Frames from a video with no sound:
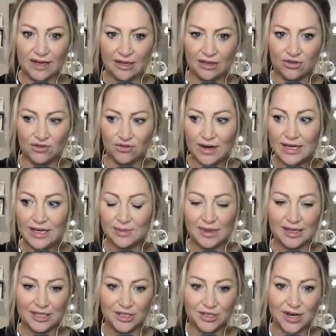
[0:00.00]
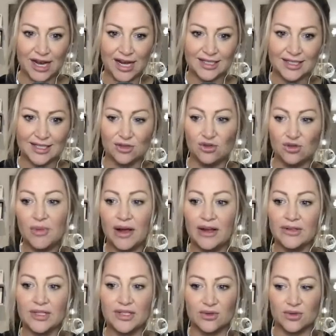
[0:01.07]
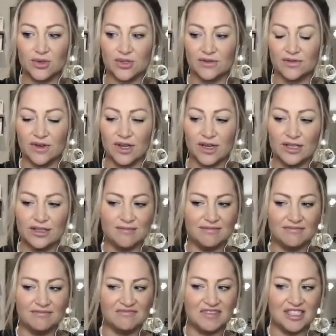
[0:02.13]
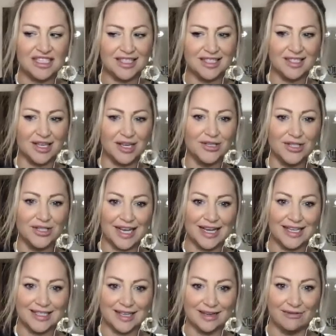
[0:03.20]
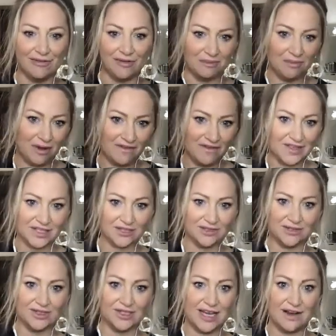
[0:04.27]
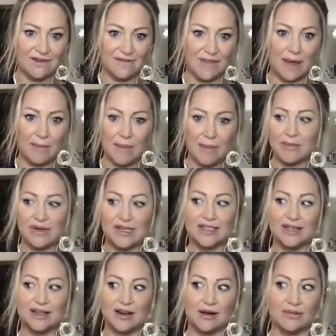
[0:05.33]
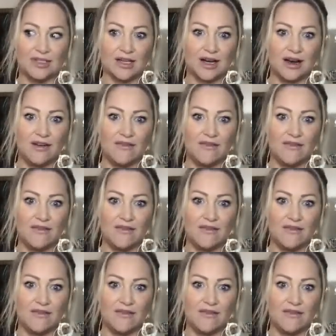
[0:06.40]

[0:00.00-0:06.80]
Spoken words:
incredibly stressed and almost sort of disassociating from my physical self in that moment. It's like I was kind